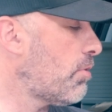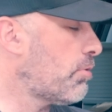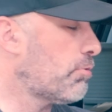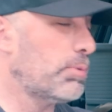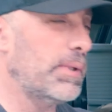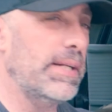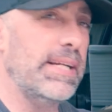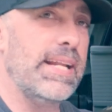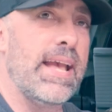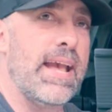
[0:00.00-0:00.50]

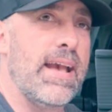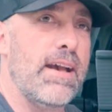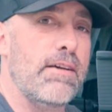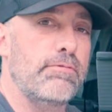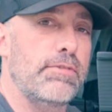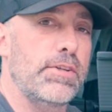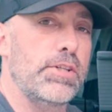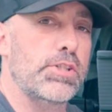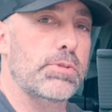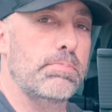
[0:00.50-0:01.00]

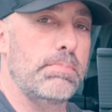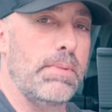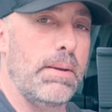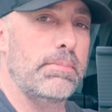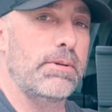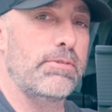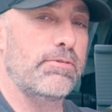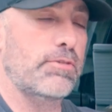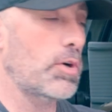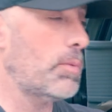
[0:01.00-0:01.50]
3.5-inch
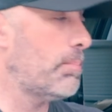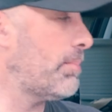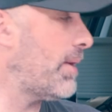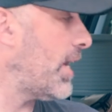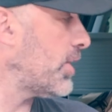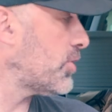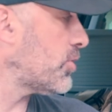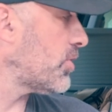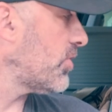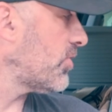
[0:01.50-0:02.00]
memory foam
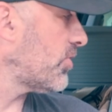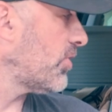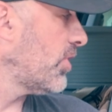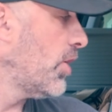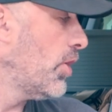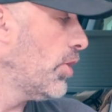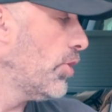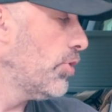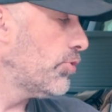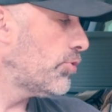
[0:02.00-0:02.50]
mattress,
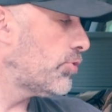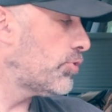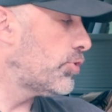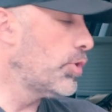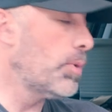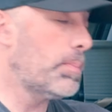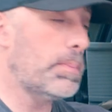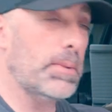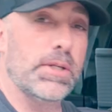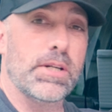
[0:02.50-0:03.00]

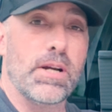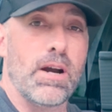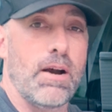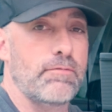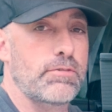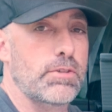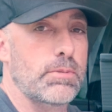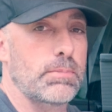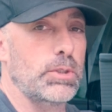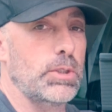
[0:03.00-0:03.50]
super
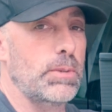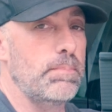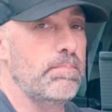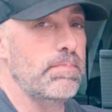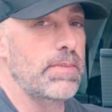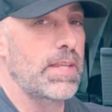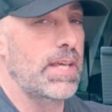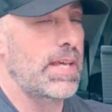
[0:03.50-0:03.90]
comfortable.